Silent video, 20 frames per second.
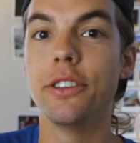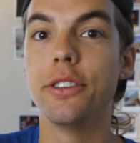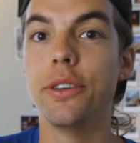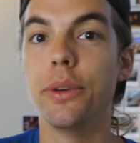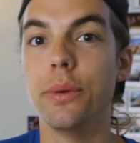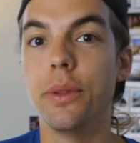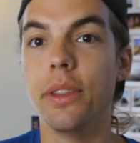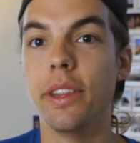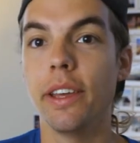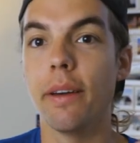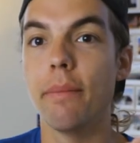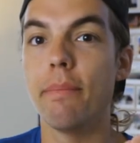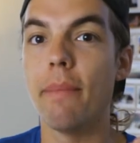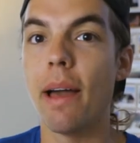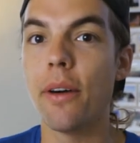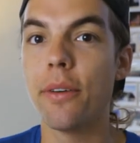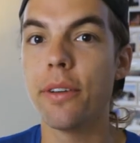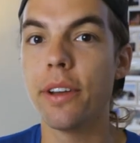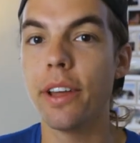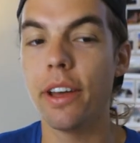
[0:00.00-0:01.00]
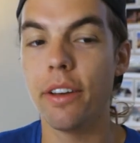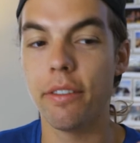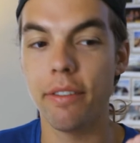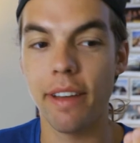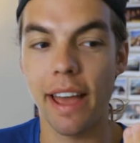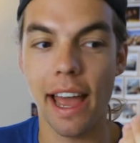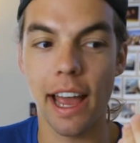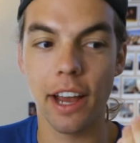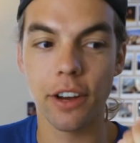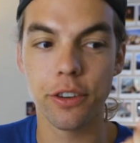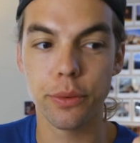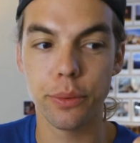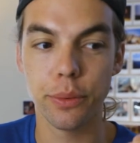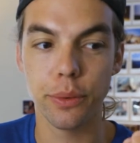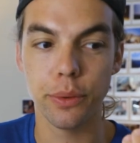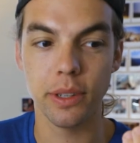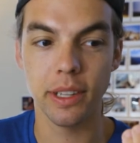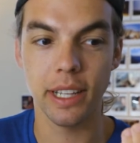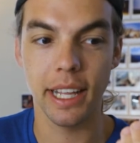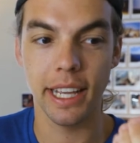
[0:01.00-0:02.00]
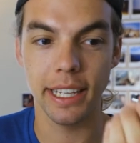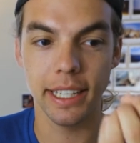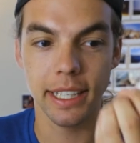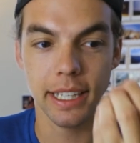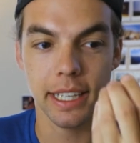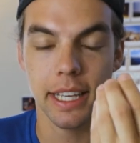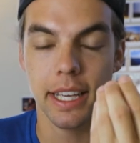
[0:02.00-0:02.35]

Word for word: to the amount of actual like